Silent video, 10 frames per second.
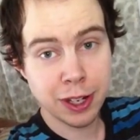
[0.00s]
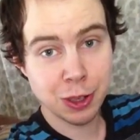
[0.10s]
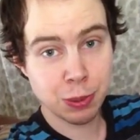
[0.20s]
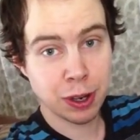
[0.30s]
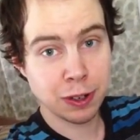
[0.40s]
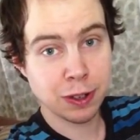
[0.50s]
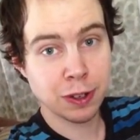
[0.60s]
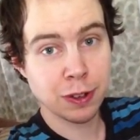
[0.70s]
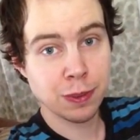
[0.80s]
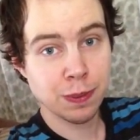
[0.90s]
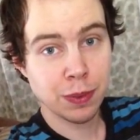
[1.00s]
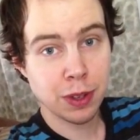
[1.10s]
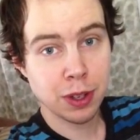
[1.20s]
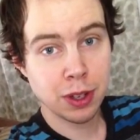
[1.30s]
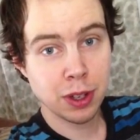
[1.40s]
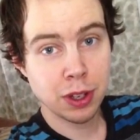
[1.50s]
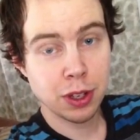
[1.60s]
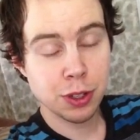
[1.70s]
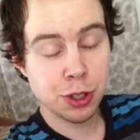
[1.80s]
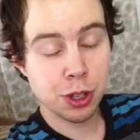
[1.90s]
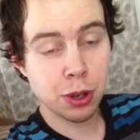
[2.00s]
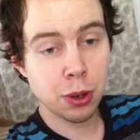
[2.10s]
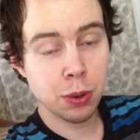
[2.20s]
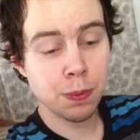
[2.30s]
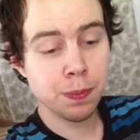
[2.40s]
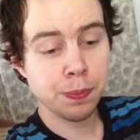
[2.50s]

aging process. So,